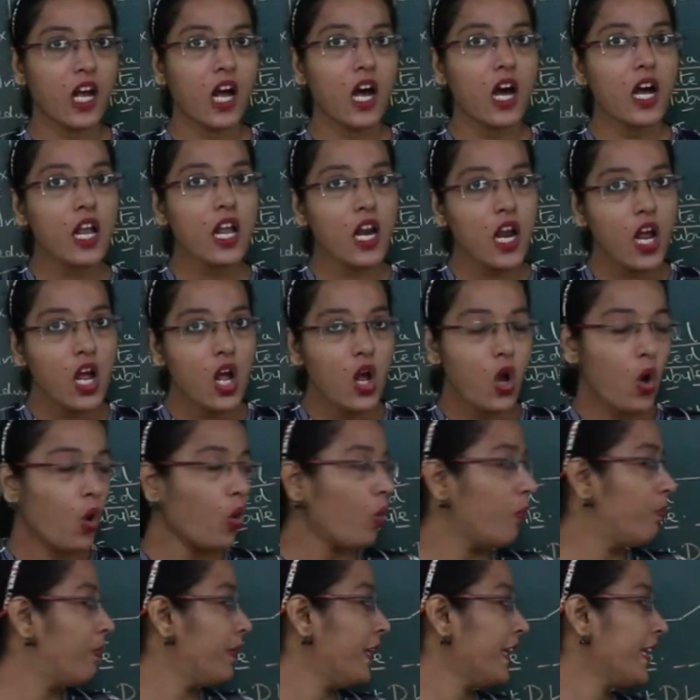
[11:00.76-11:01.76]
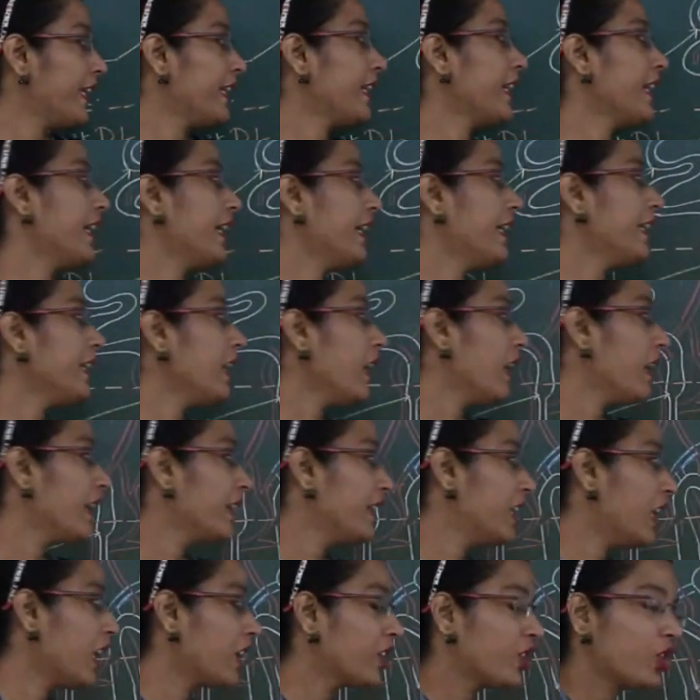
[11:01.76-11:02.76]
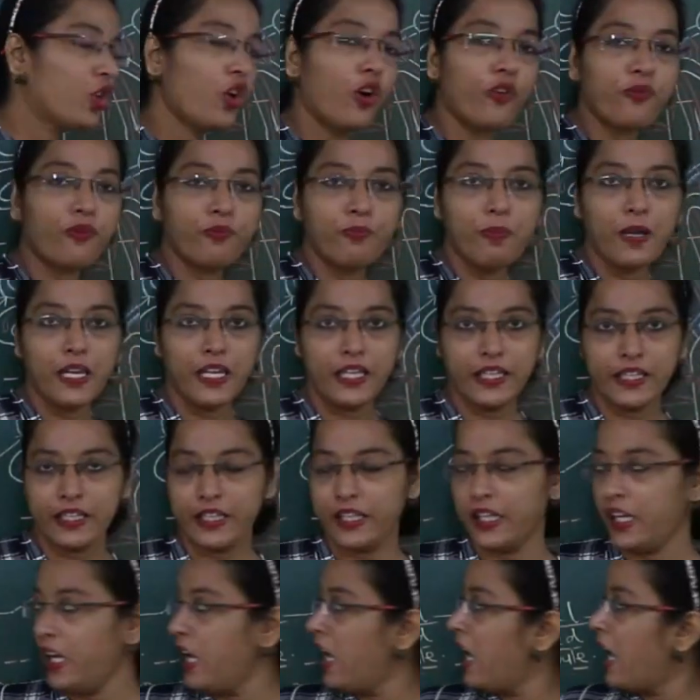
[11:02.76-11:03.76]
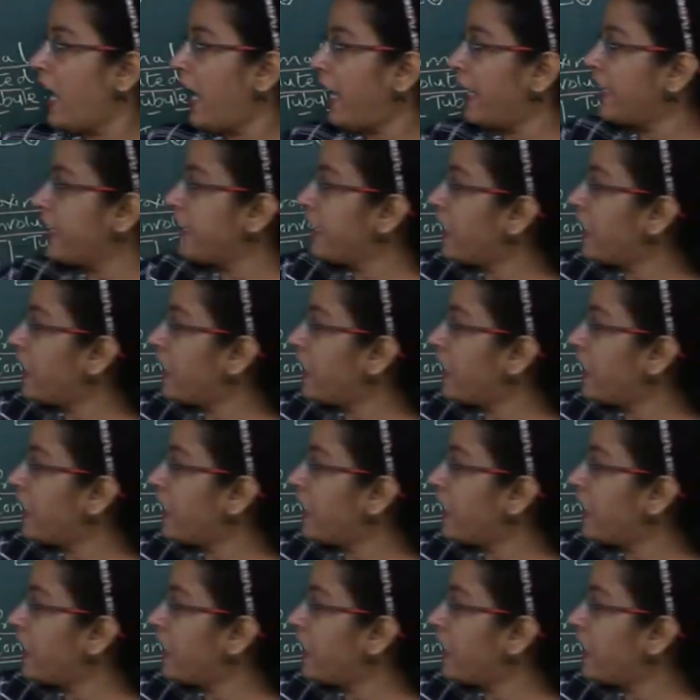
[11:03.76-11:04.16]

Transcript: are opening in duct of Bellini, and